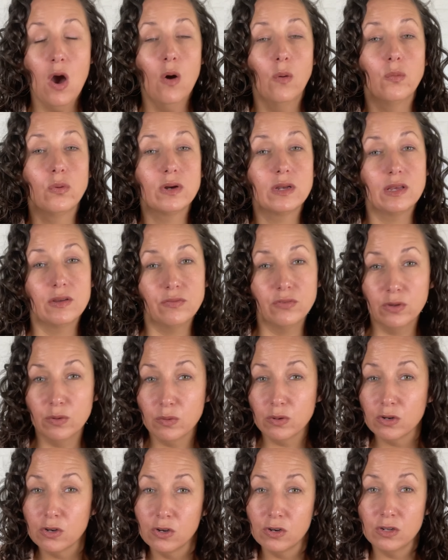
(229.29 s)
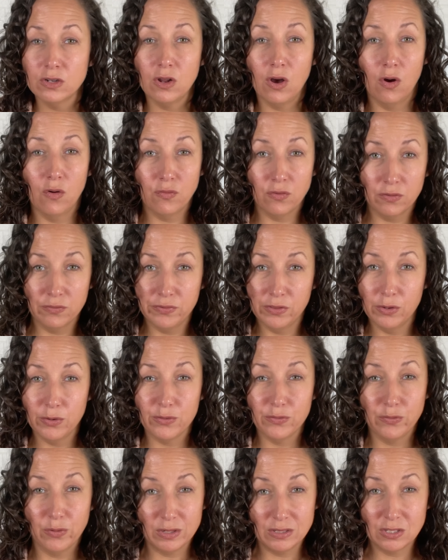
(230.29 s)
We'll give you a good overview
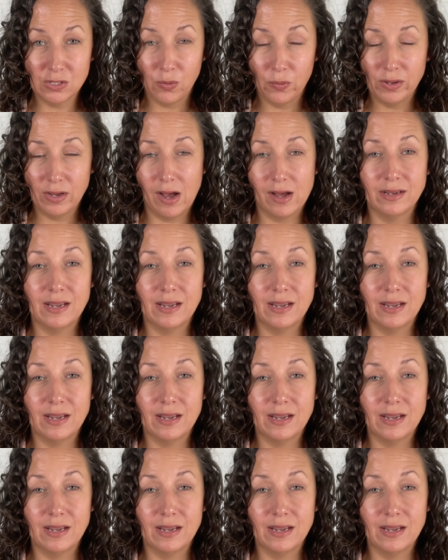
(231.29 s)
of what's going on,